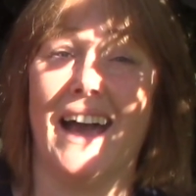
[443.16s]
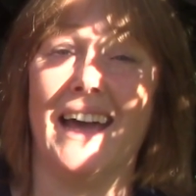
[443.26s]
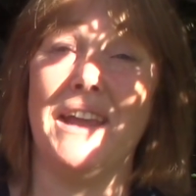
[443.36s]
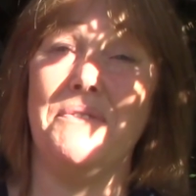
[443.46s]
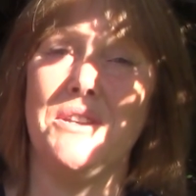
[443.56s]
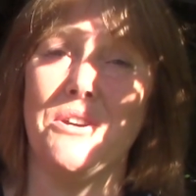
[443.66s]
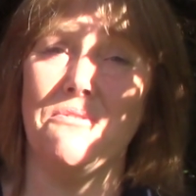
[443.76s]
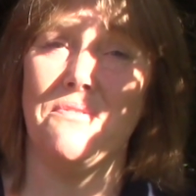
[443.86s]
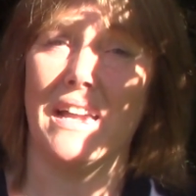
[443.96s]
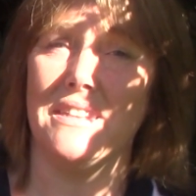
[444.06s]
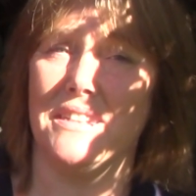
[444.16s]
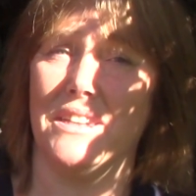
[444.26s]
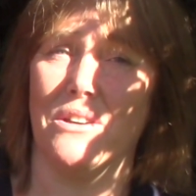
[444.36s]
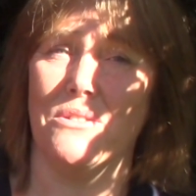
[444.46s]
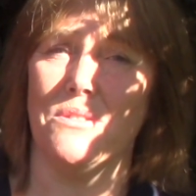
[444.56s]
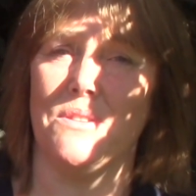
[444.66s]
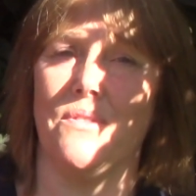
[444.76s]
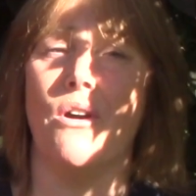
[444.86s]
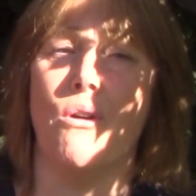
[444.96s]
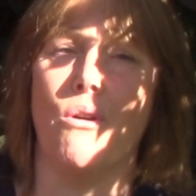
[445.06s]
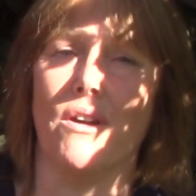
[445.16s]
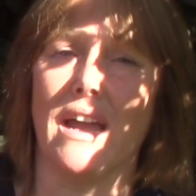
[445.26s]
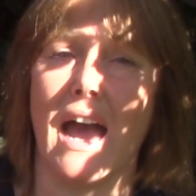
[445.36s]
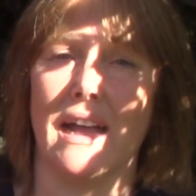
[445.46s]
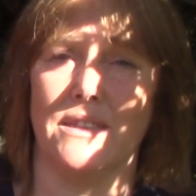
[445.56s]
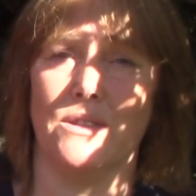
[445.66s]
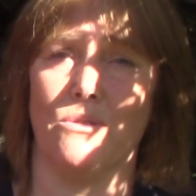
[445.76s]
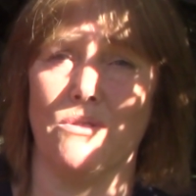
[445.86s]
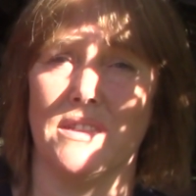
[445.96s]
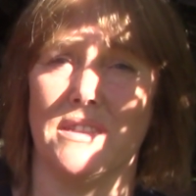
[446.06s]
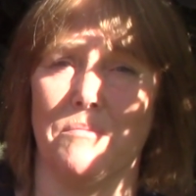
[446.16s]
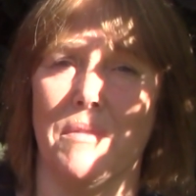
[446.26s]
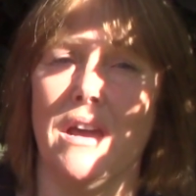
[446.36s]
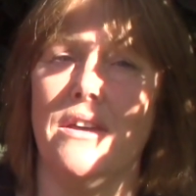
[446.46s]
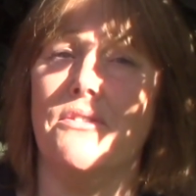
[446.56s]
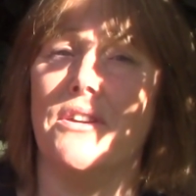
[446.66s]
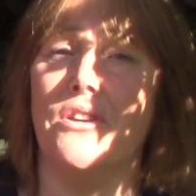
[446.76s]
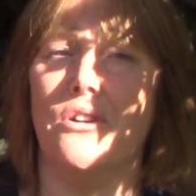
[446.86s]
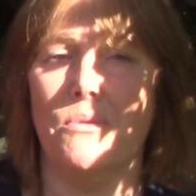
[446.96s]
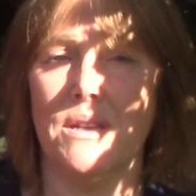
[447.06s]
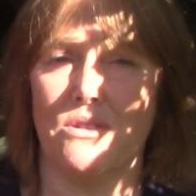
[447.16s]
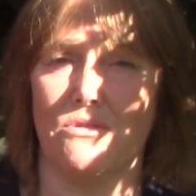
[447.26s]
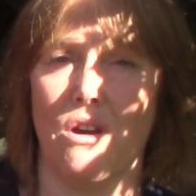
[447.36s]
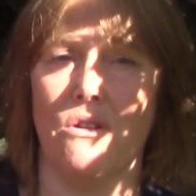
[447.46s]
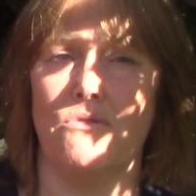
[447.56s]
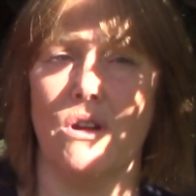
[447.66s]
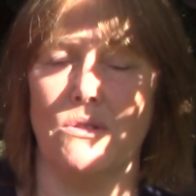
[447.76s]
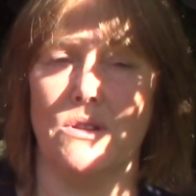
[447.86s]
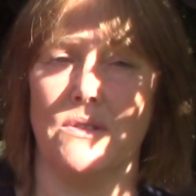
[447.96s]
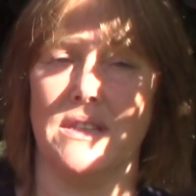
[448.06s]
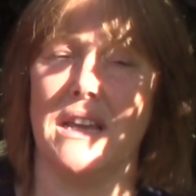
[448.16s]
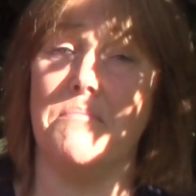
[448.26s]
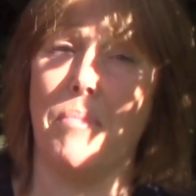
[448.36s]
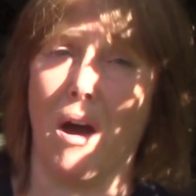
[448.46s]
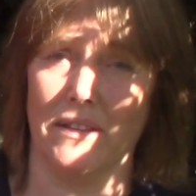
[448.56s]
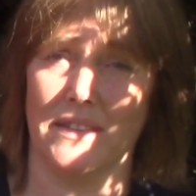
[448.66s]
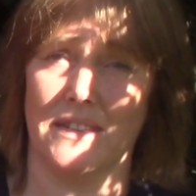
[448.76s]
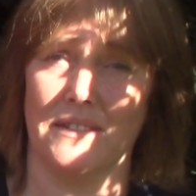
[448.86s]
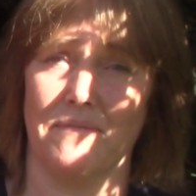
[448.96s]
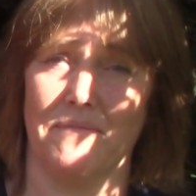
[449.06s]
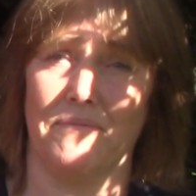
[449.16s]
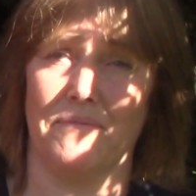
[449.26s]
And if you don't fancy those or can't source them, you can always grow Rhodos in pots.